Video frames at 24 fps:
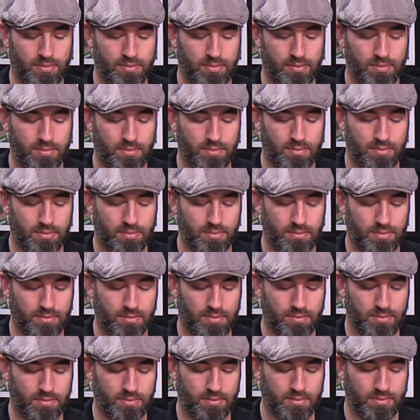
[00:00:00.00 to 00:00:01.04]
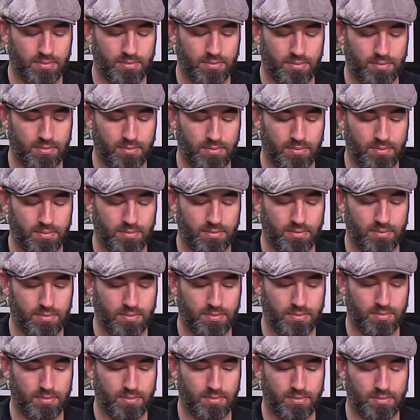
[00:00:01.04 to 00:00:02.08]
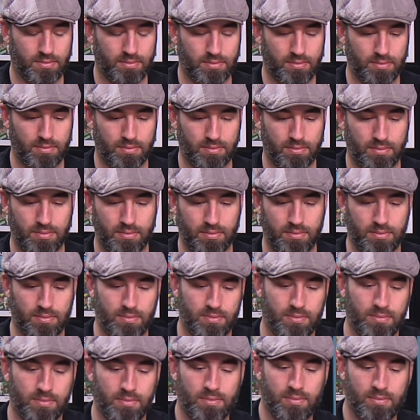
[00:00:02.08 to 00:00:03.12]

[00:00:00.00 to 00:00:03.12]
This person isn't speaking.